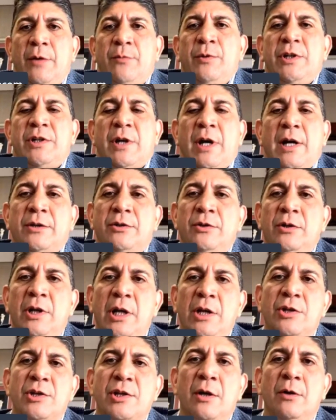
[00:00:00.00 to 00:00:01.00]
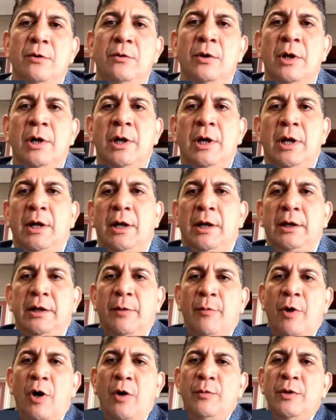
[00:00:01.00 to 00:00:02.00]
we're trying to reach. So at the
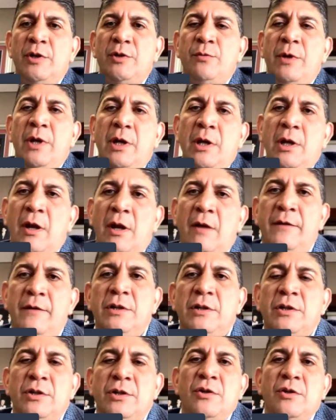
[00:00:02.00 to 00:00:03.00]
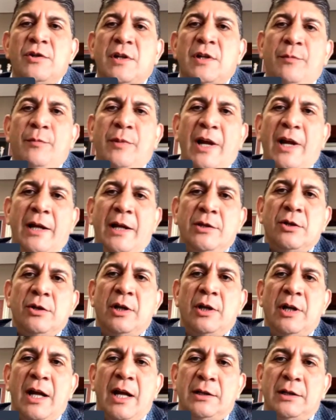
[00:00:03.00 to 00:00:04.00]
moment, we have introduced a plan to
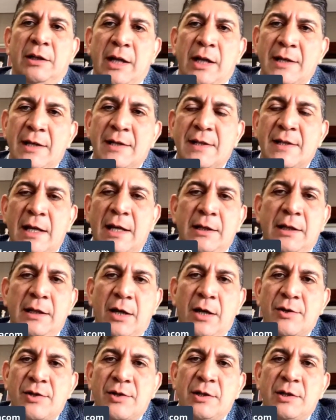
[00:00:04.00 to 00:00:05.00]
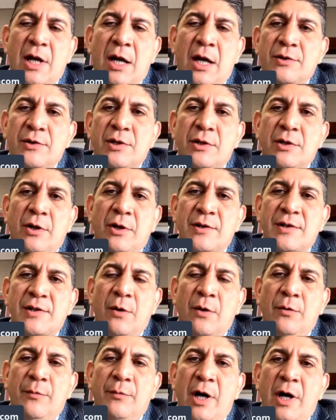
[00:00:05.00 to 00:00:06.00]
connect the next 10,000 towns across
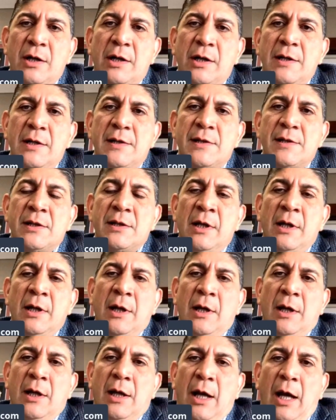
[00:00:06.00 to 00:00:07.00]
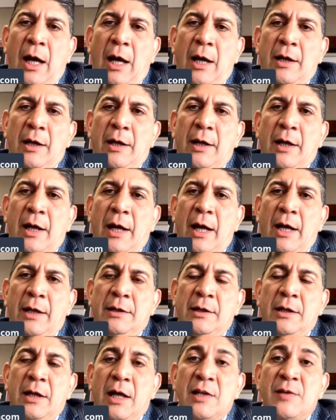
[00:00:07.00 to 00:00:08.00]
our markets,
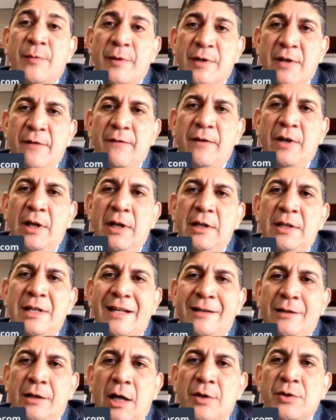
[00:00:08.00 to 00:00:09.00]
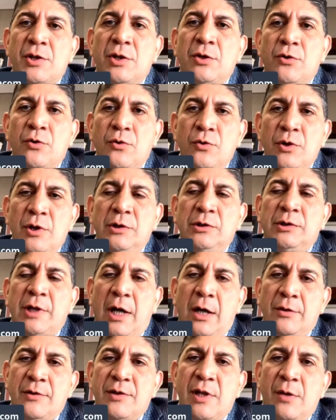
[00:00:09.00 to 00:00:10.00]
and specifically 10,000 rural
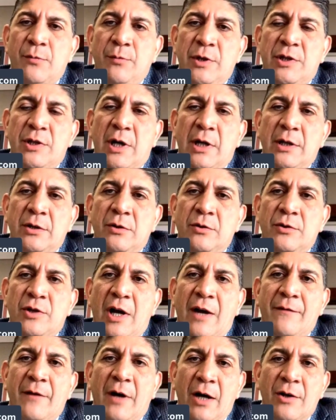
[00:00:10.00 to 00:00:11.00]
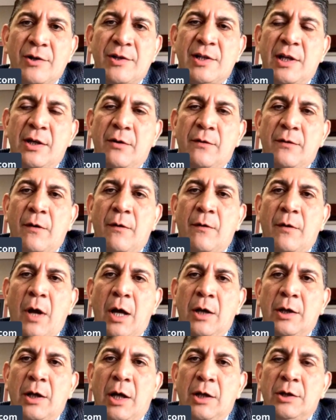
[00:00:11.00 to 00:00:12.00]
towns that we're trying to drive outside
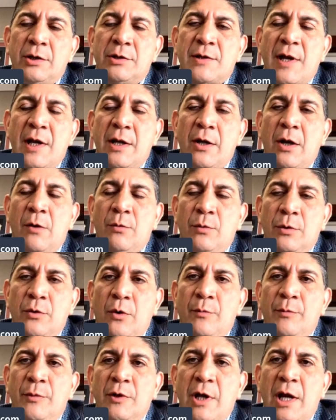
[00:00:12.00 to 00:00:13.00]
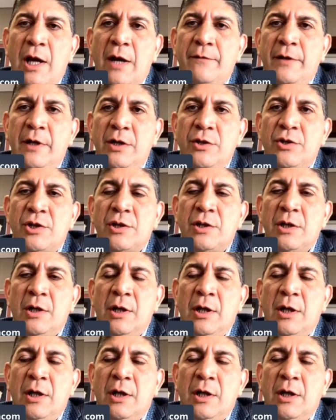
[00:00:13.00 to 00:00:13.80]
our normal coverage